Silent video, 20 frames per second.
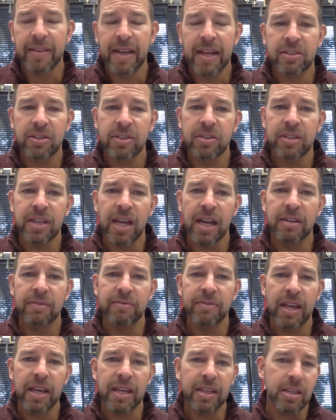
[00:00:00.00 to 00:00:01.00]
That's just kind
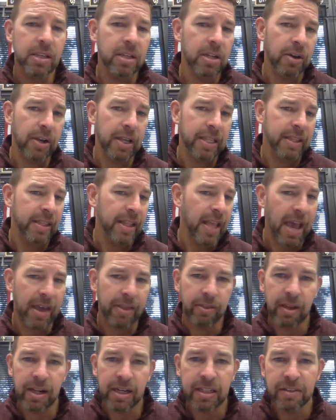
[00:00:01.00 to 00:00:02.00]
of like, you know, an
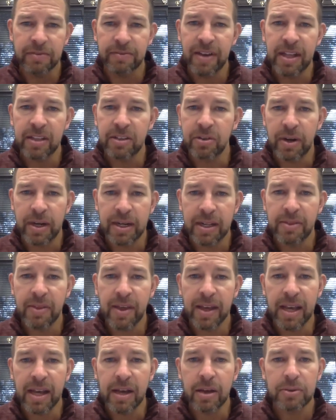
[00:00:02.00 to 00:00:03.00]
athletic event or
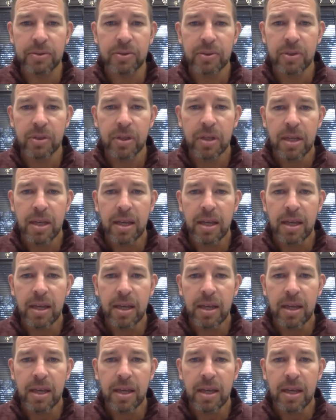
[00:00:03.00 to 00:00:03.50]
anything else.